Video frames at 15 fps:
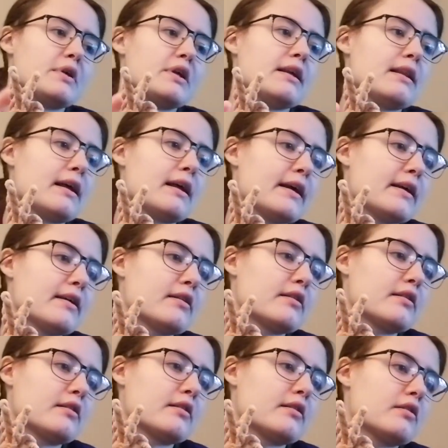be like
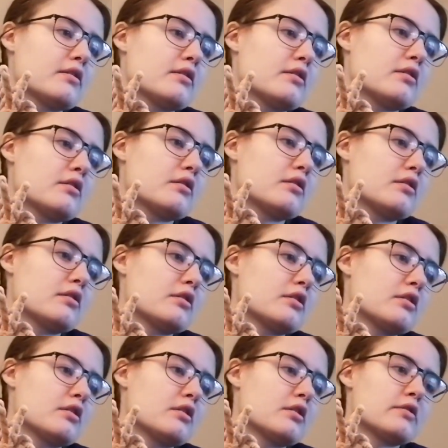
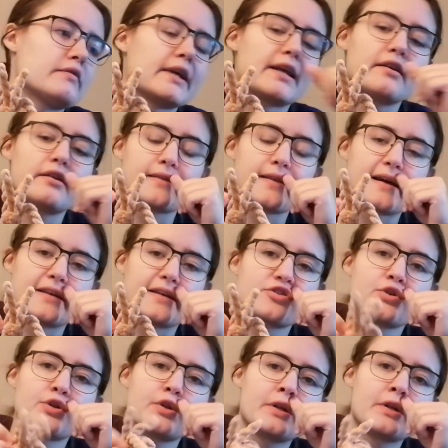a regular
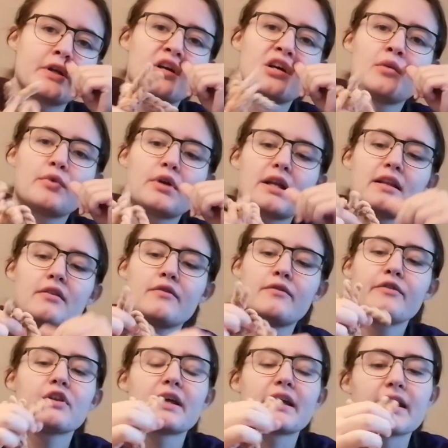tassel, but I didn't
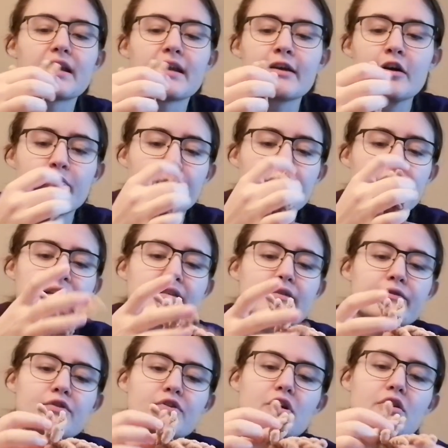feel like getting up to get
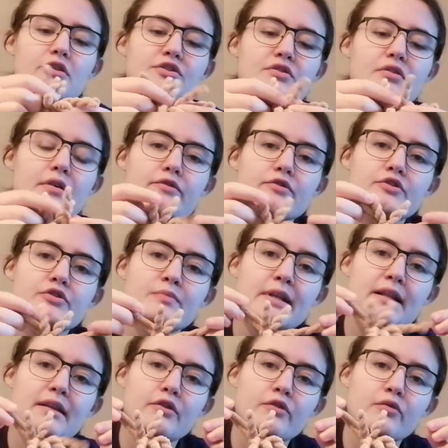different yarns, so I've just
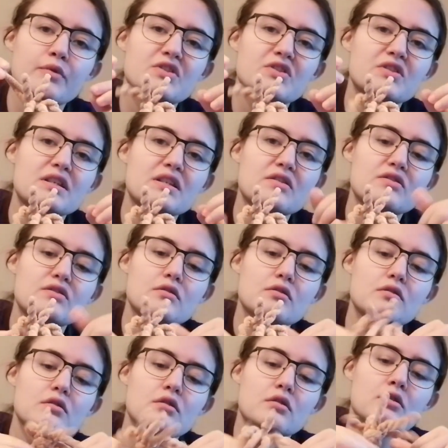made little twisties
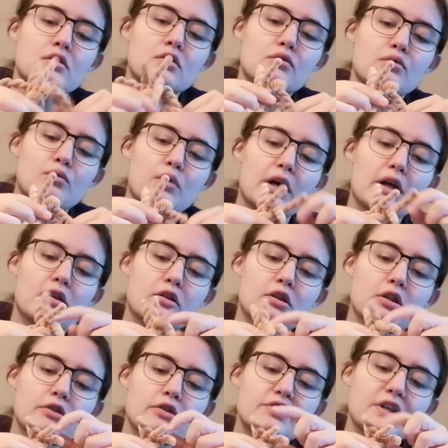while
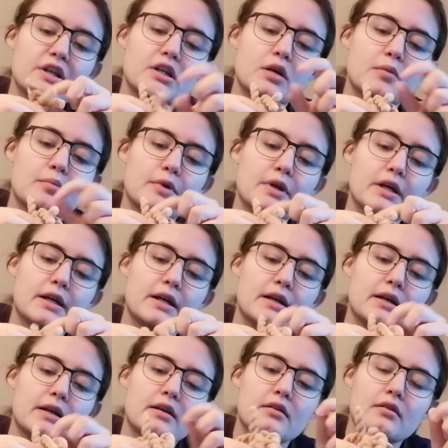closing it up,
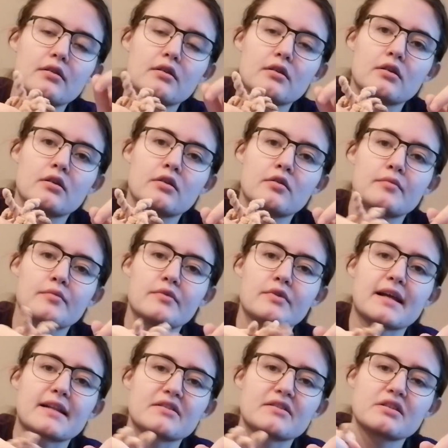and
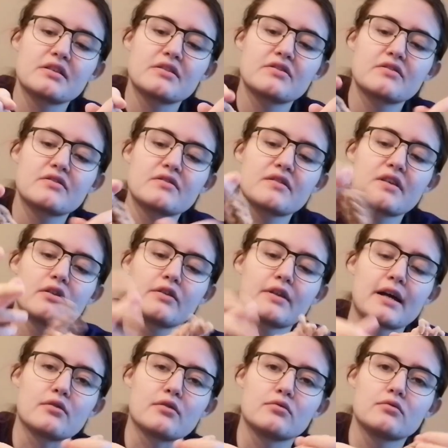that's his tail
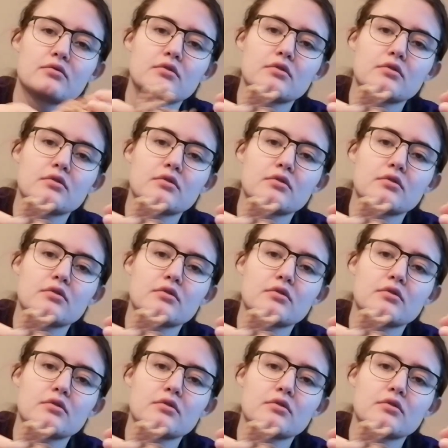now.